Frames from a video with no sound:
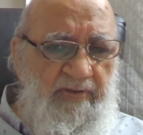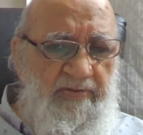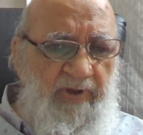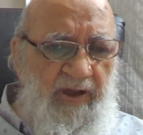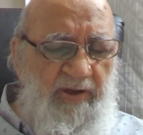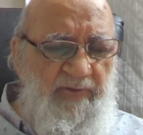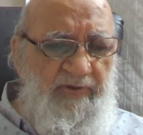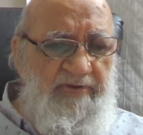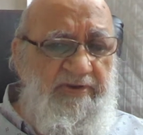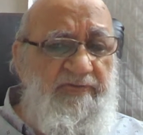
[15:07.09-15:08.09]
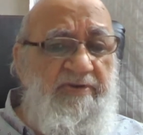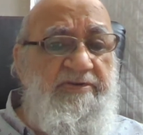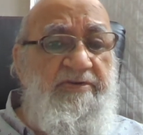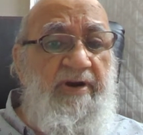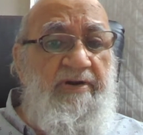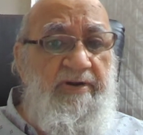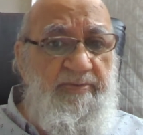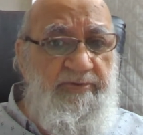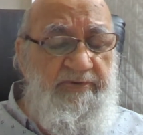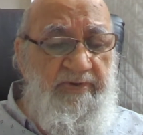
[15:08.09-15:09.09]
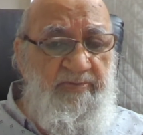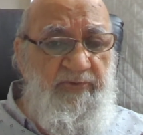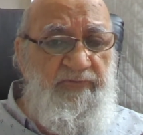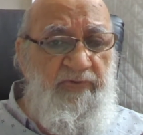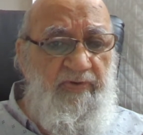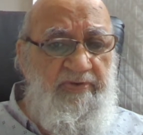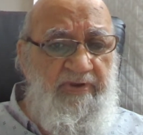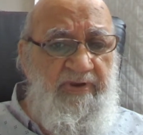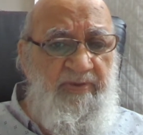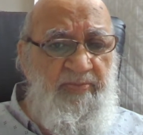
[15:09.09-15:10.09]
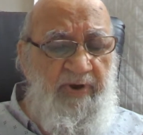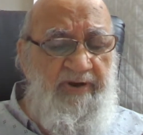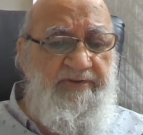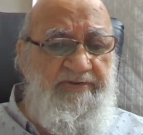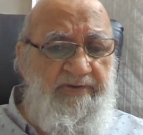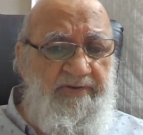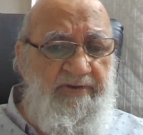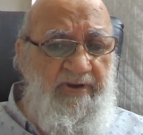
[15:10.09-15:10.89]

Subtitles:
However, this was his contribution before the partition.